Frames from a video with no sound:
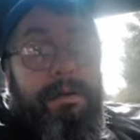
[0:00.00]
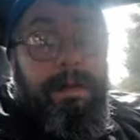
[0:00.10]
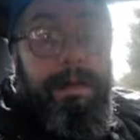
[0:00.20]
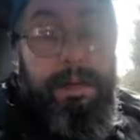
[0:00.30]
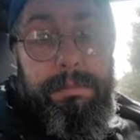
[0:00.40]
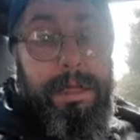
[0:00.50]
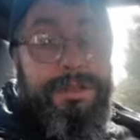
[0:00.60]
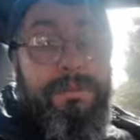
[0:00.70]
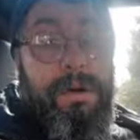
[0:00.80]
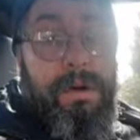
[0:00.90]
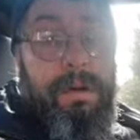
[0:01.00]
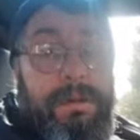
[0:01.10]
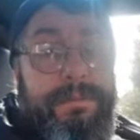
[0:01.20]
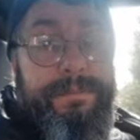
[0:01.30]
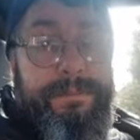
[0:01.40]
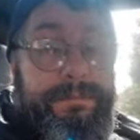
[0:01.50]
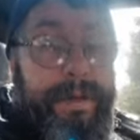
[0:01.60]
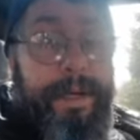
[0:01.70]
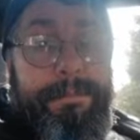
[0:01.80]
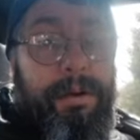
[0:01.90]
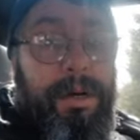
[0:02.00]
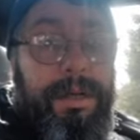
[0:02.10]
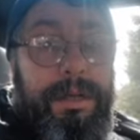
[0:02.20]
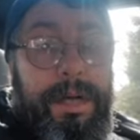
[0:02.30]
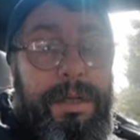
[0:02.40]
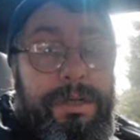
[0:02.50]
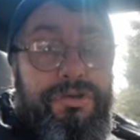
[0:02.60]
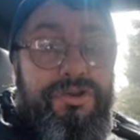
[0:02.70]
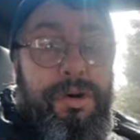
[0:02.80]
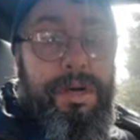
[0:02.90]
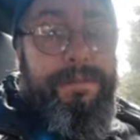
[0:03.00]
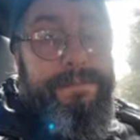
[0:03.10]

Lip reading: God bless you all. Buy the product and enjoy it.